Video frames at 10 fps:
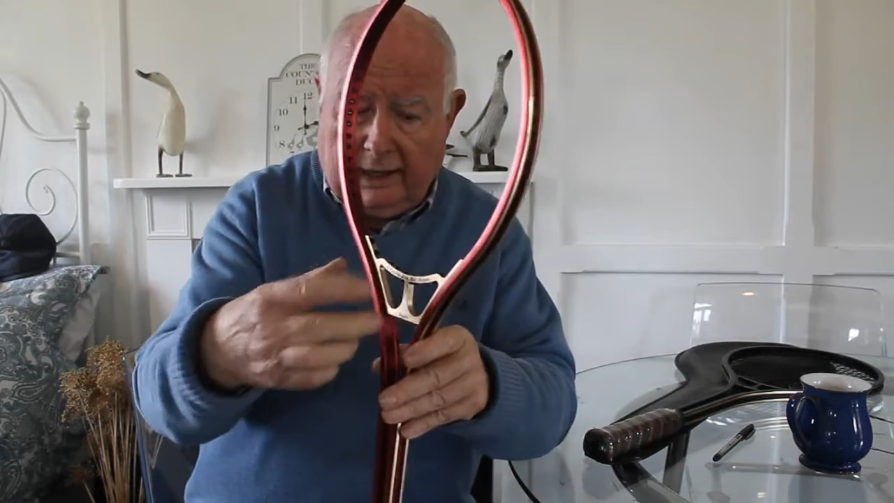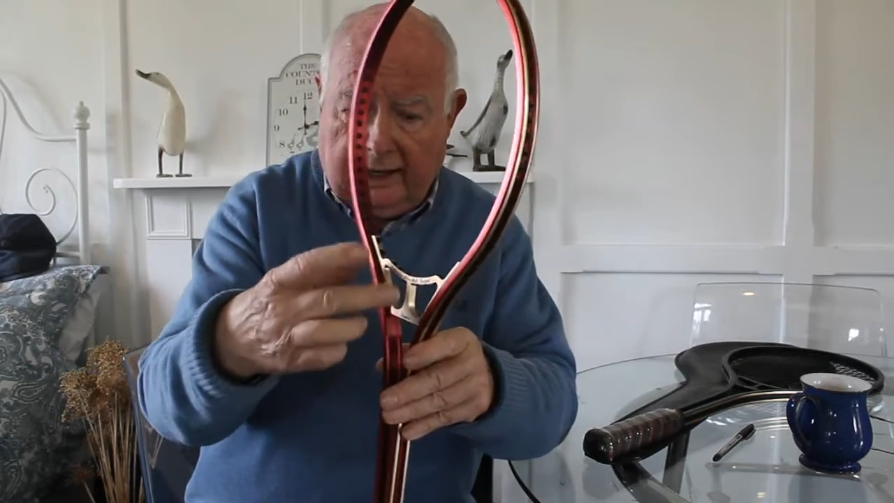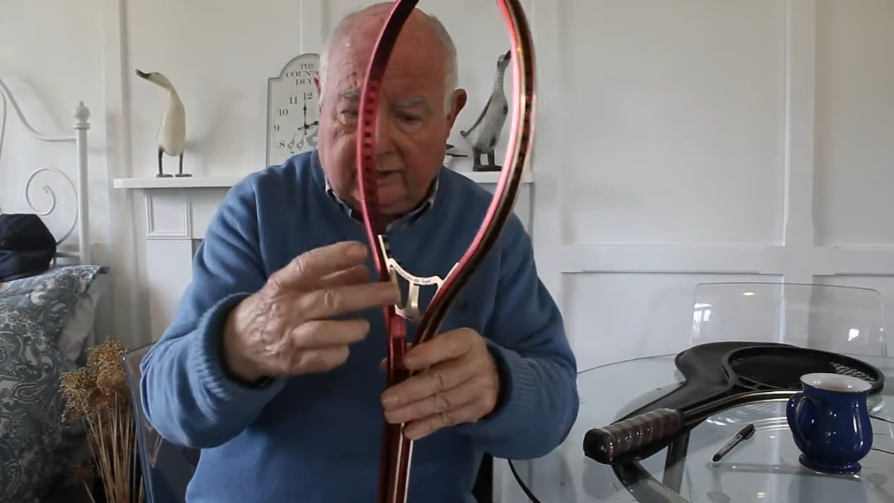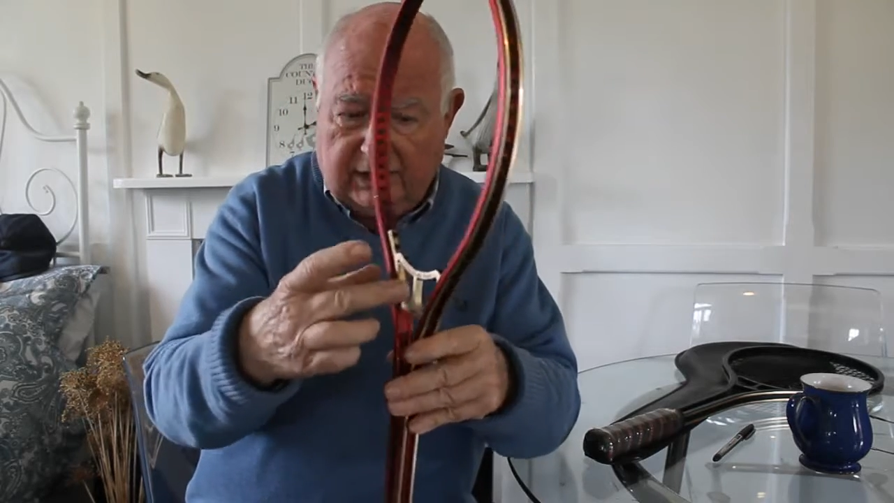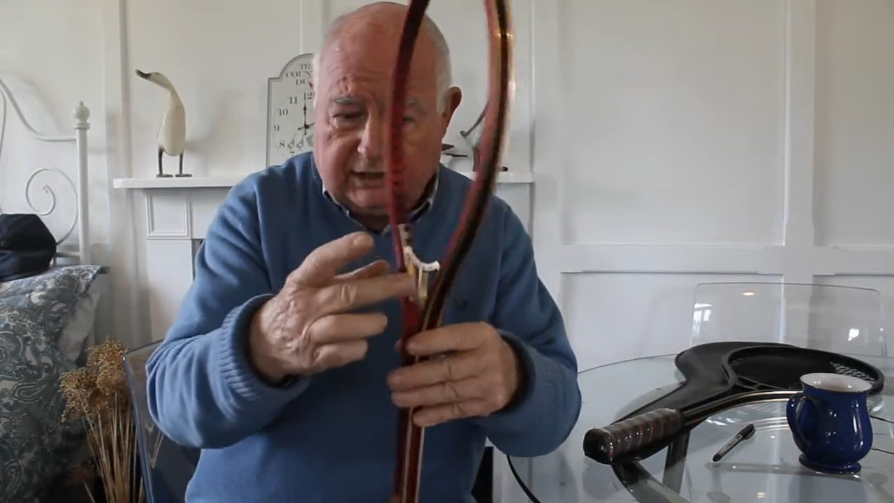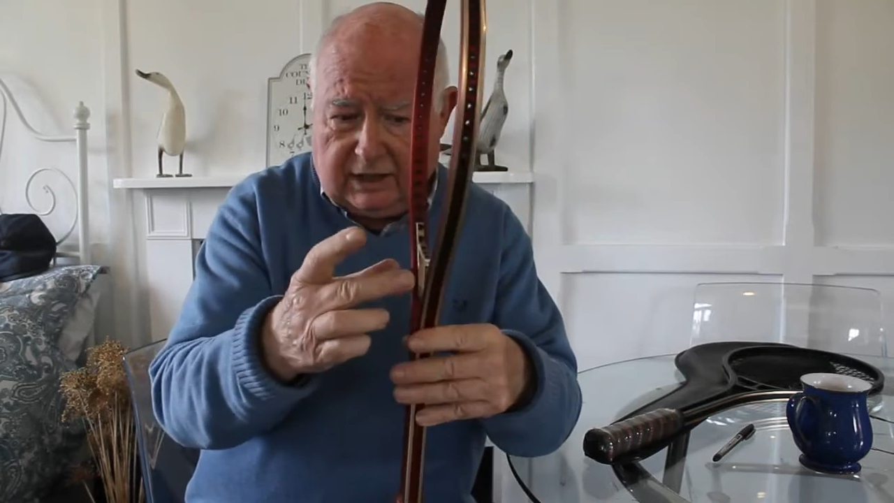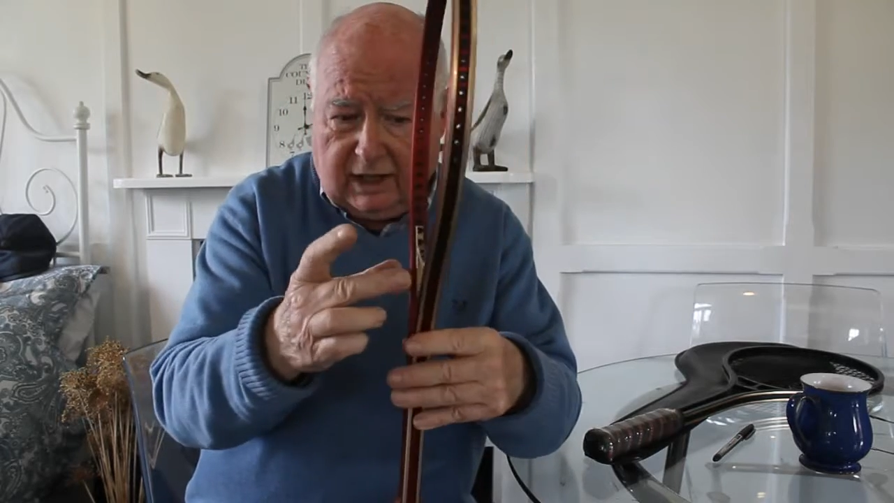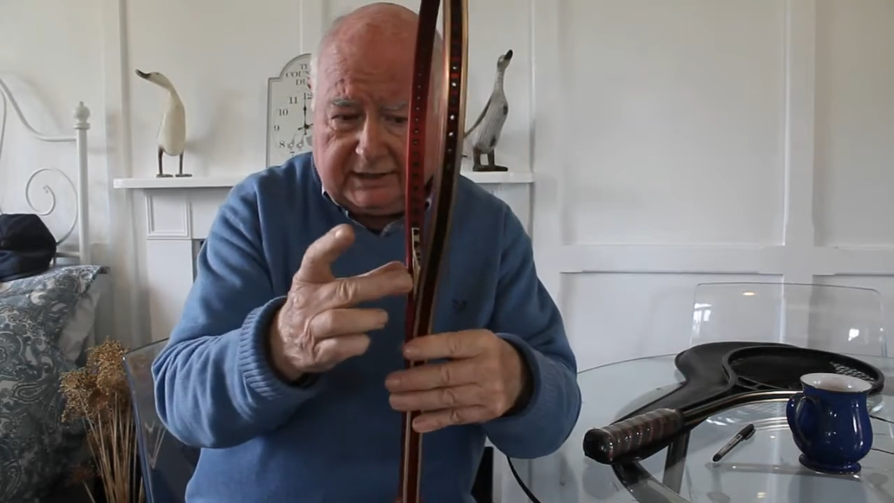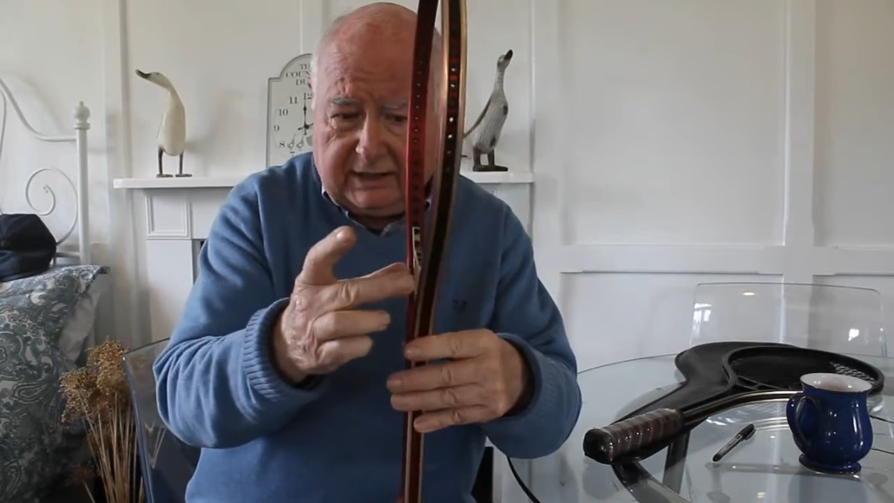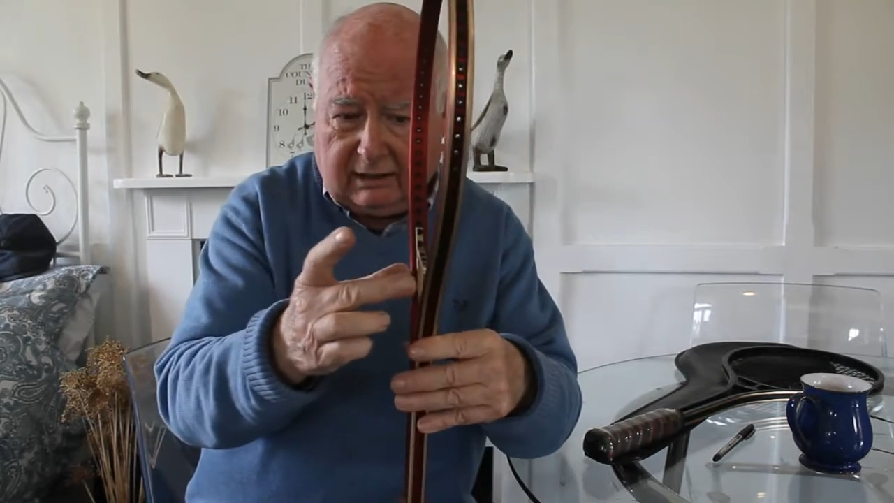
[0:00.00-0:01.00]
actually
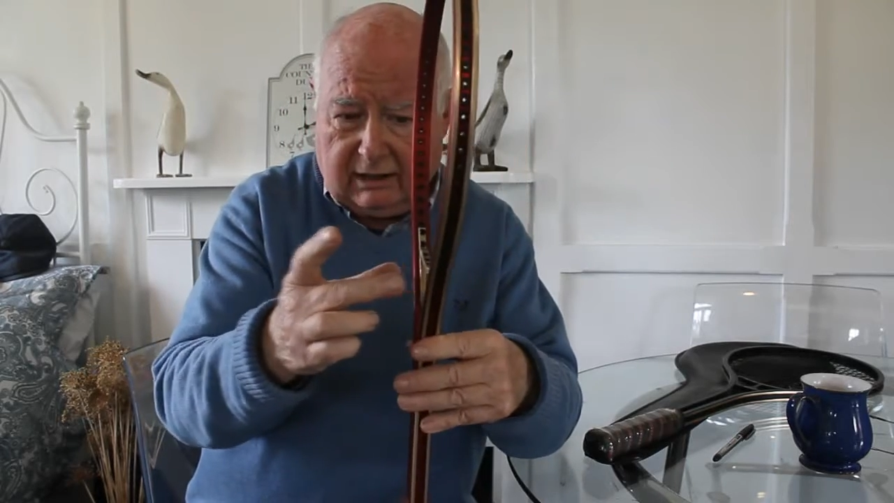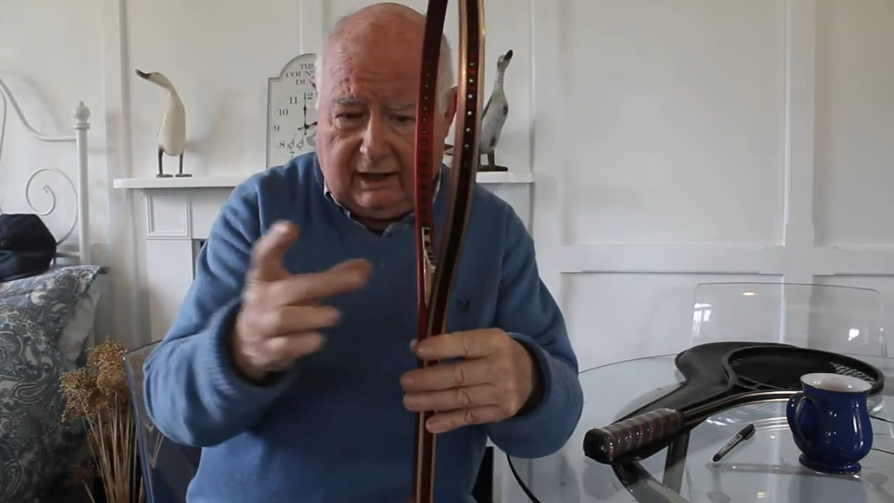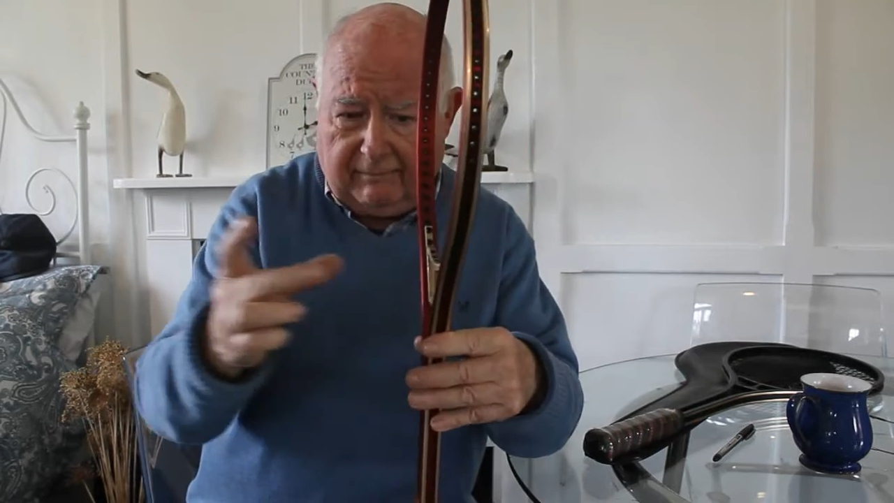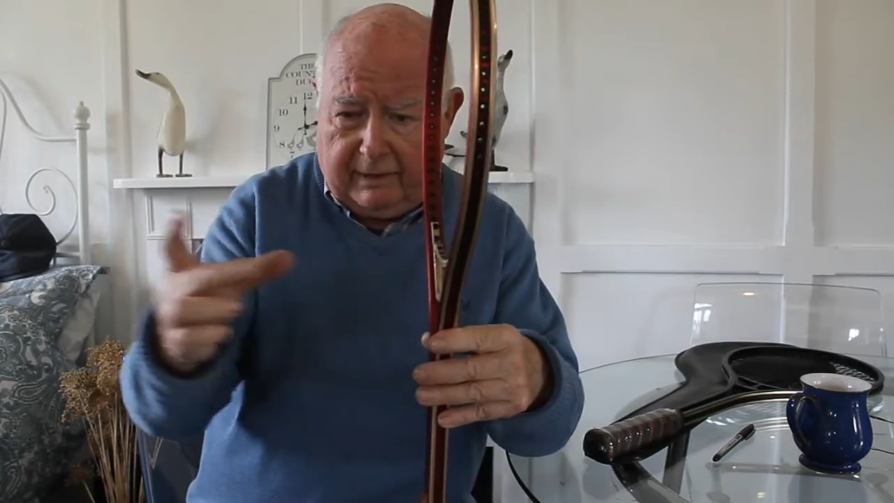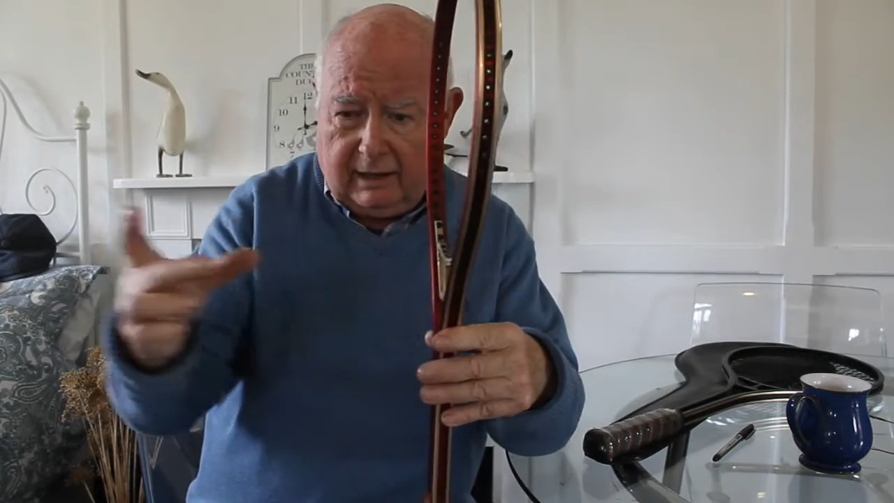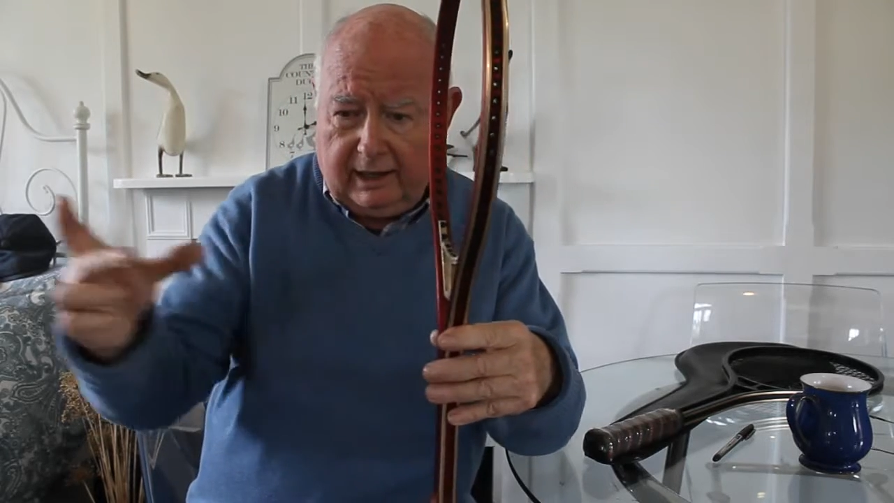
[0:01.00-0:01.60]
starts out like a bit